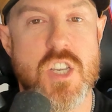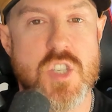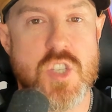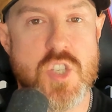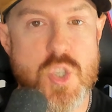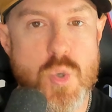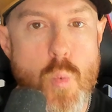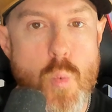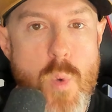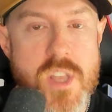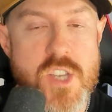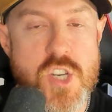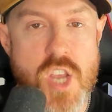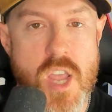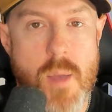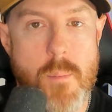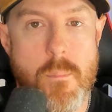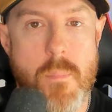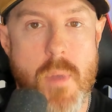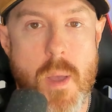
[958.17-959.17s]
switch
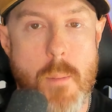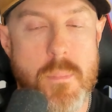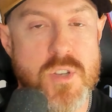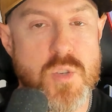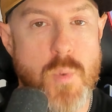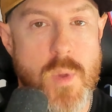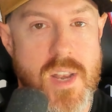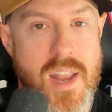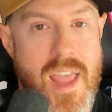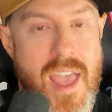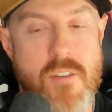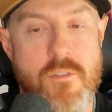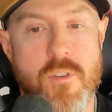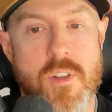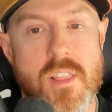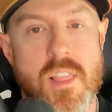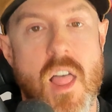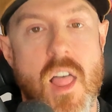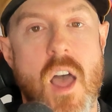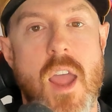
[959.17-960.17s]
him between
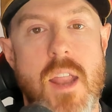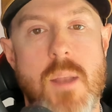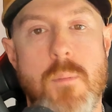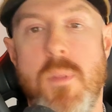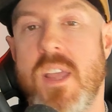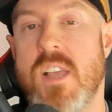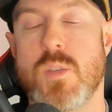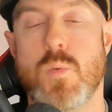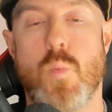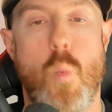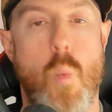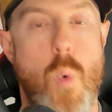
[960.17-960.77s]
every line, because